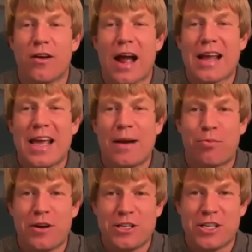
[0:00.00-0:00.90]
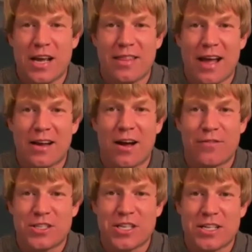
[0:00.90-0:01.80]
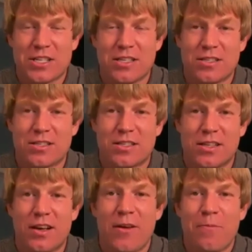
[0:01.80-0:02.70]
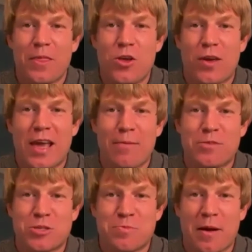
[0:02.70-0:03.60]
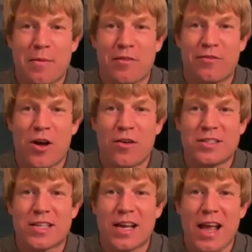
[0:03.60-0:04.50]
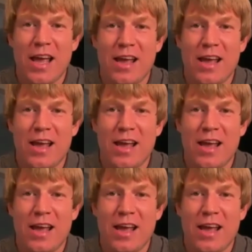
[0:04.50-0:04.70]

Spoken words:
can't appreciate that conversation as to, you can't just pick up the phone and say, hey,